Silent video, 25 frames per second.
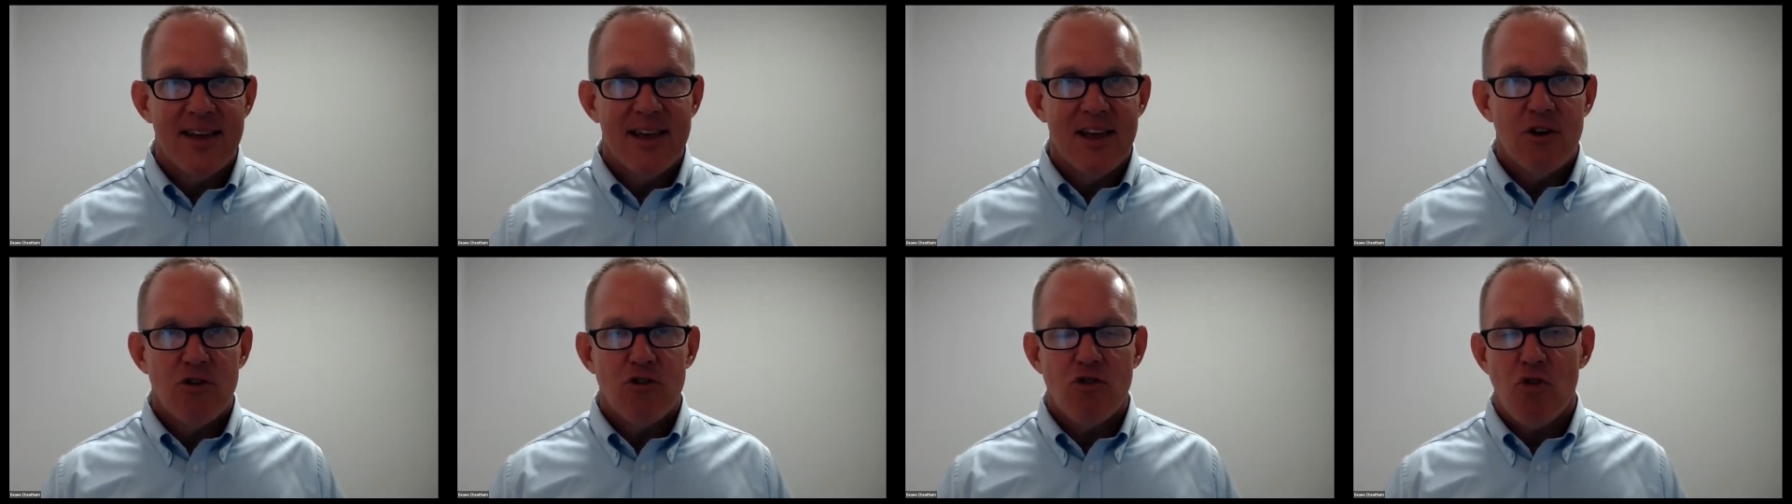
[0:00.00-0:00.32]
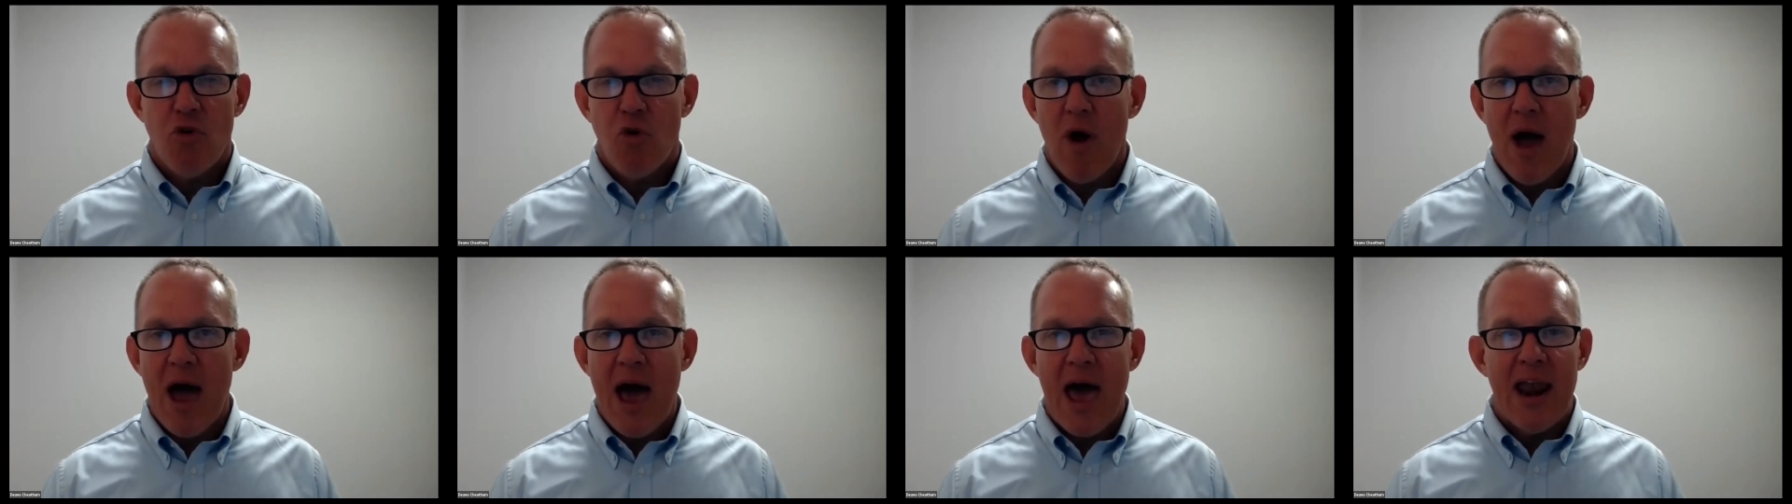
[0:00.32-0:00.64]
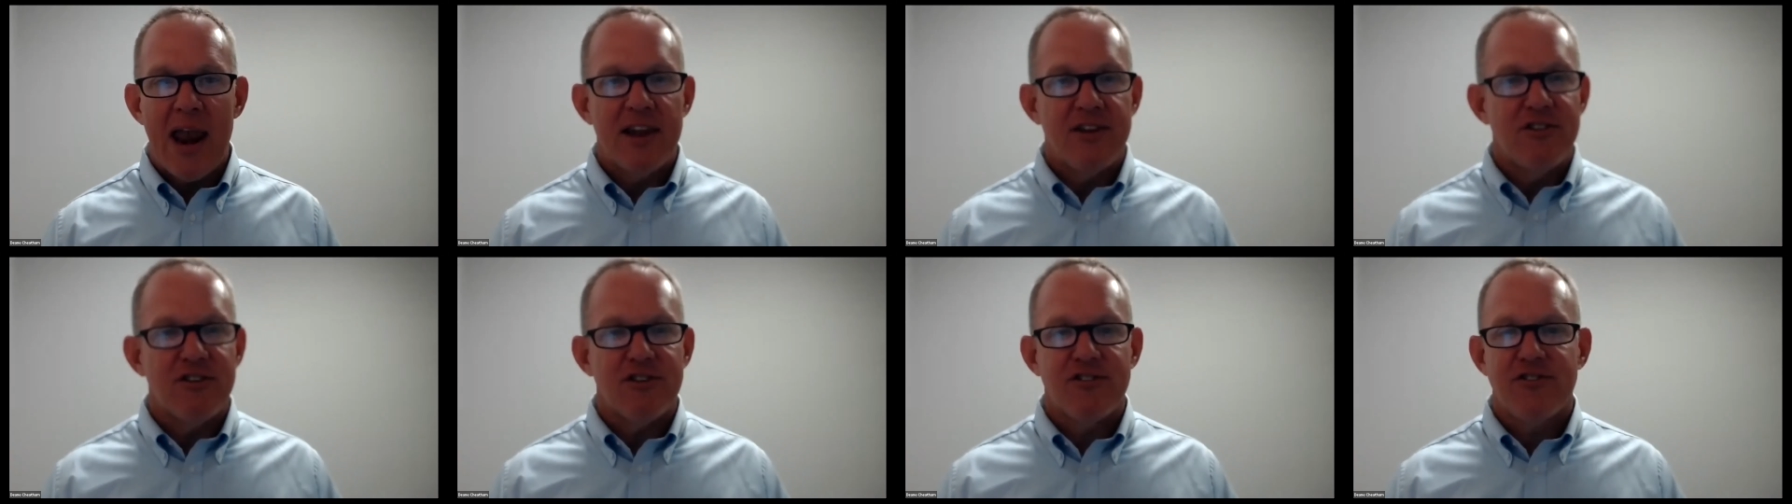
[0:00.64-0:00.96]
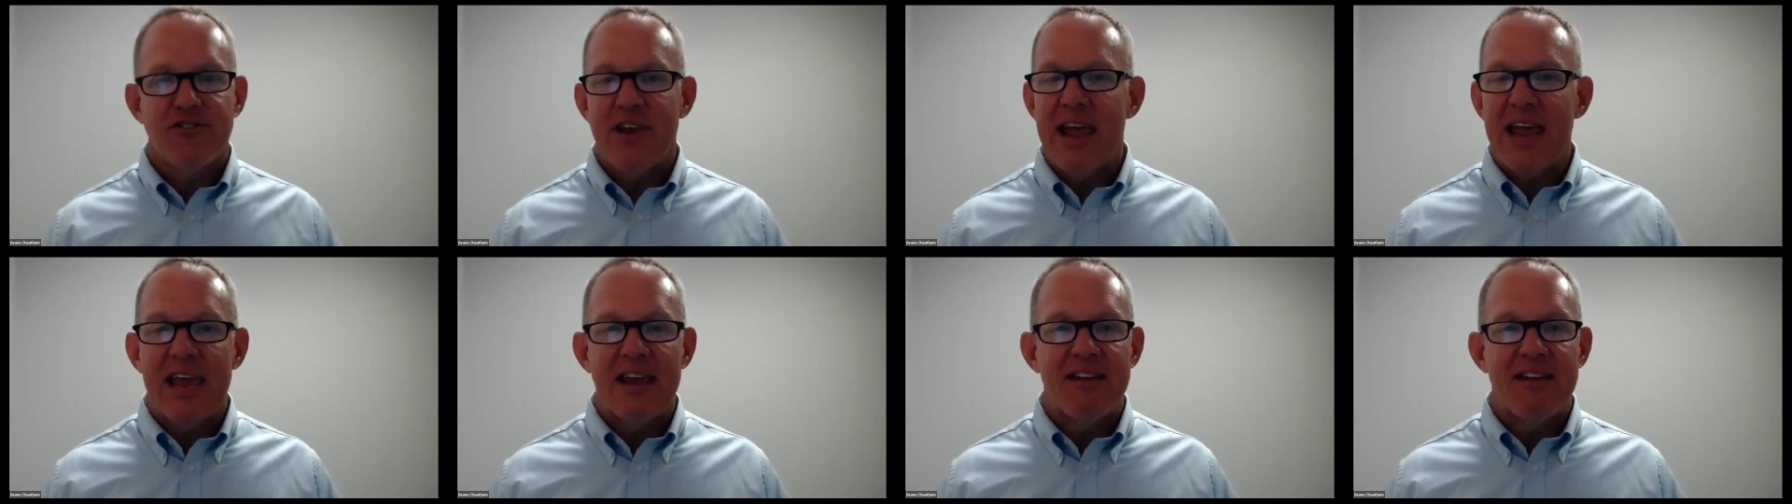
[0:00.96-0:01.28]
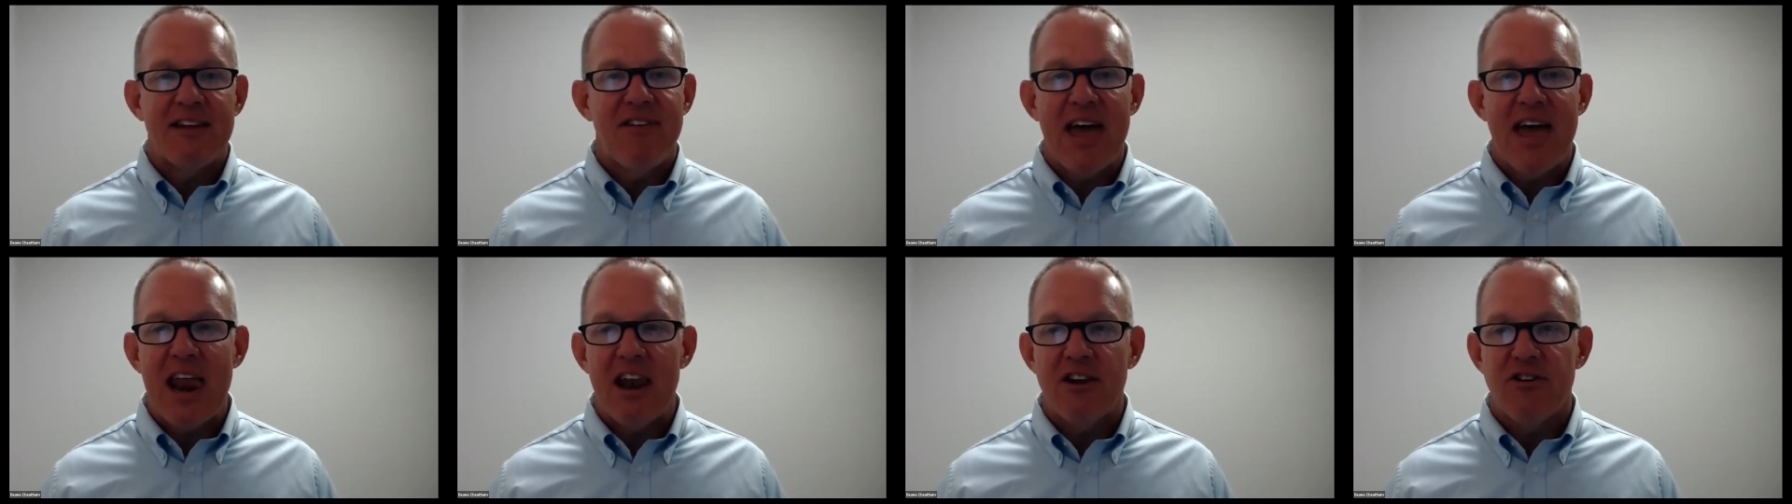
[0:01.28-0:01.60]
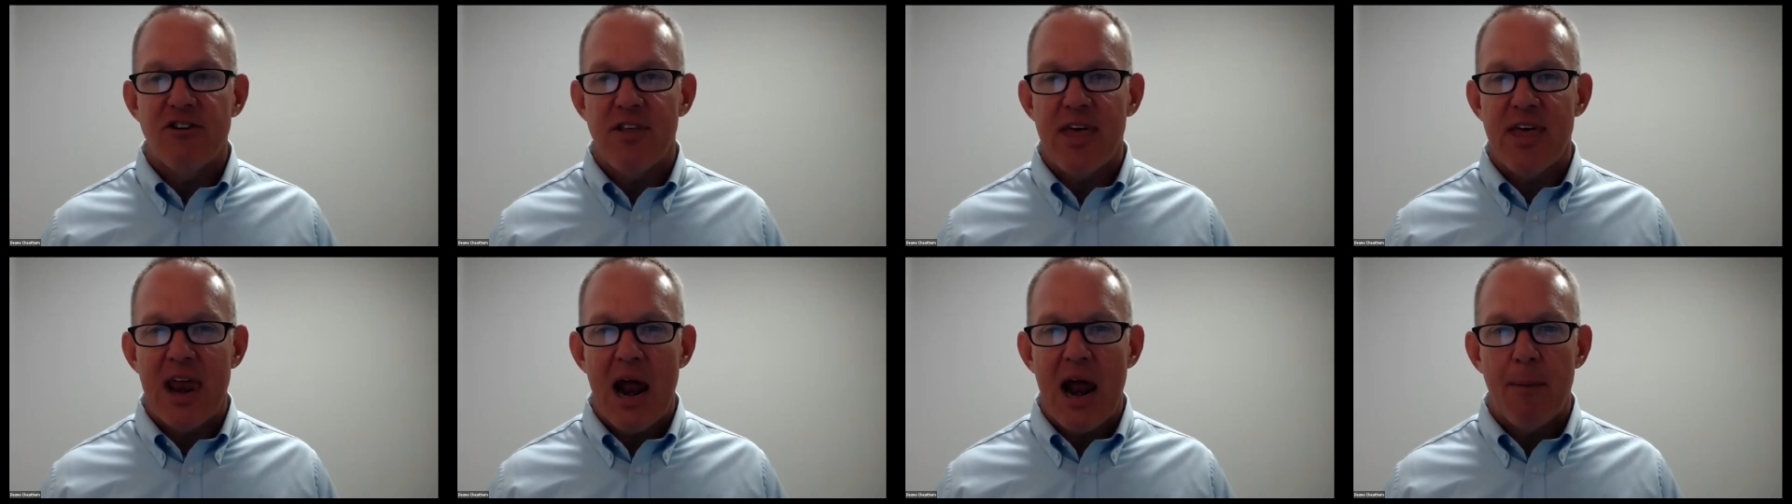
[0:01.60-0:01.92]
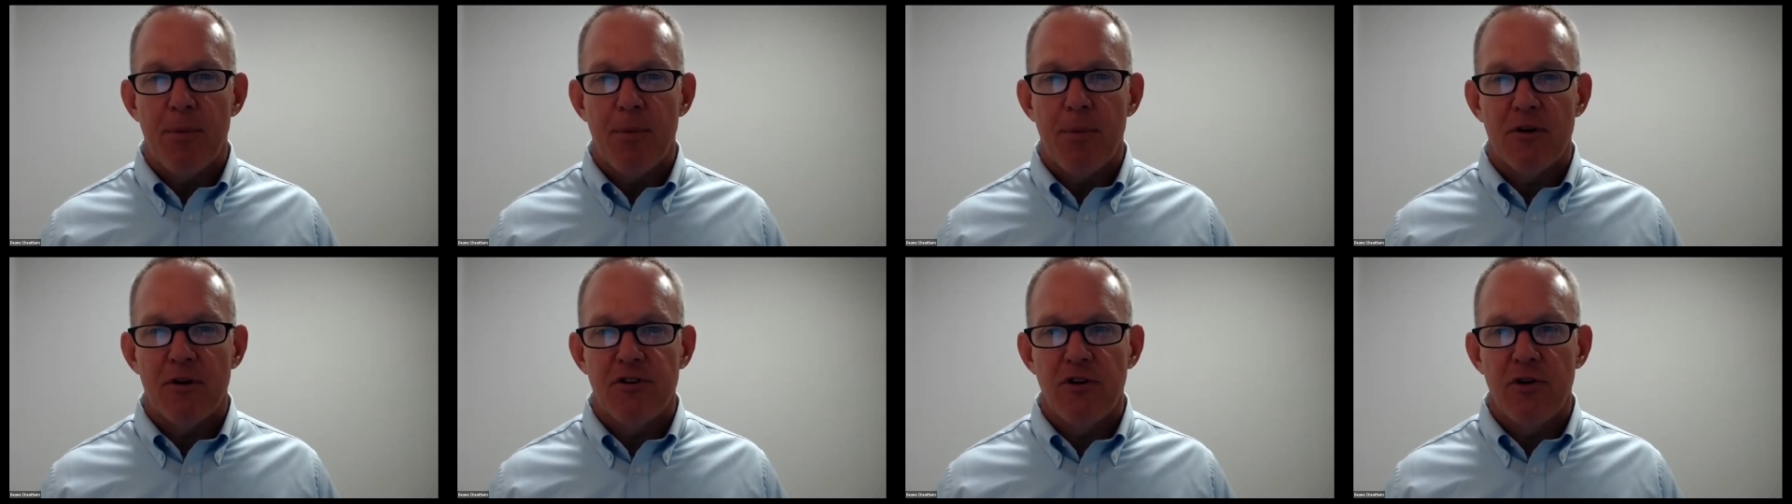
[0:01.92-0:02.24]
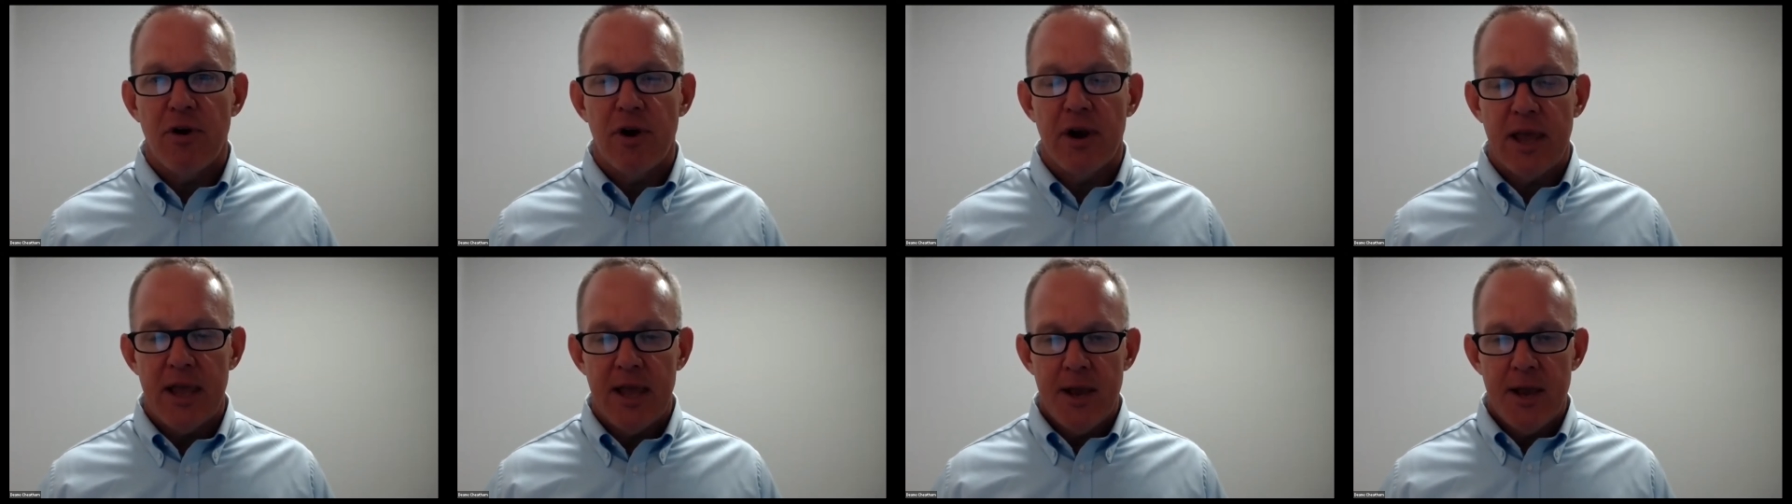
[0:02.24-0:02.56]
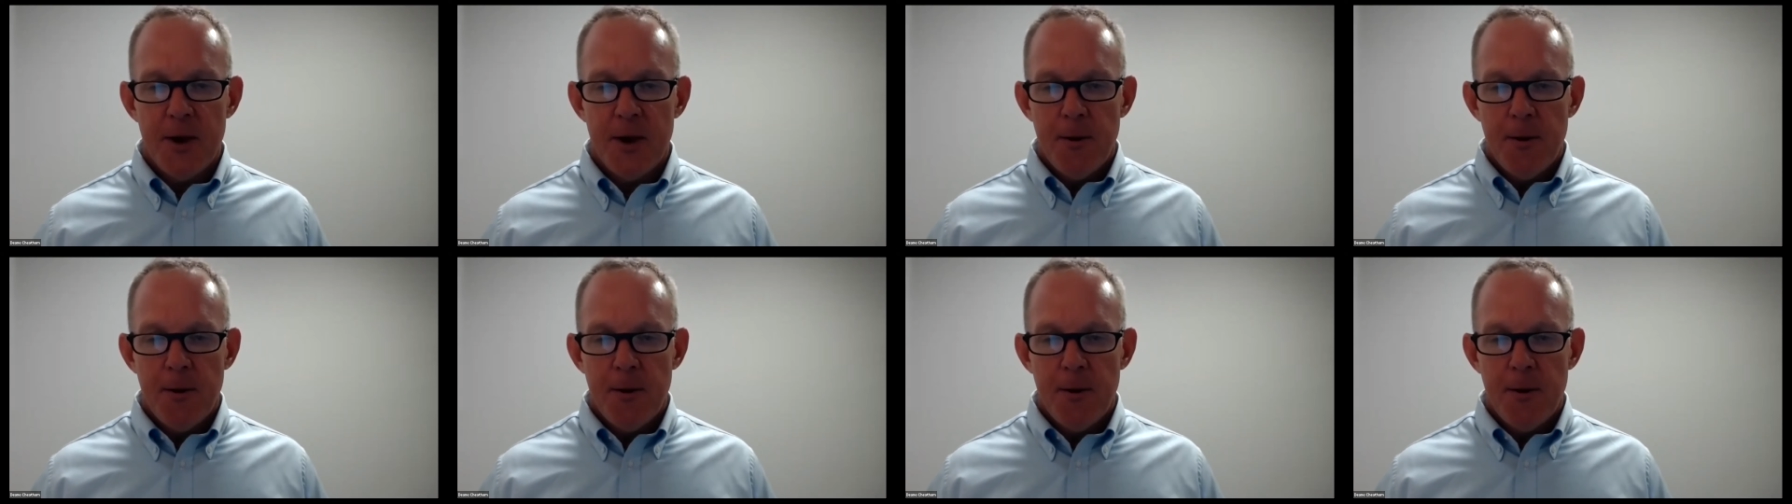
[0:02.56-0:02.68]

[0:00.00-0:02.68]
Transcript: try to just take advantage of that opportunity?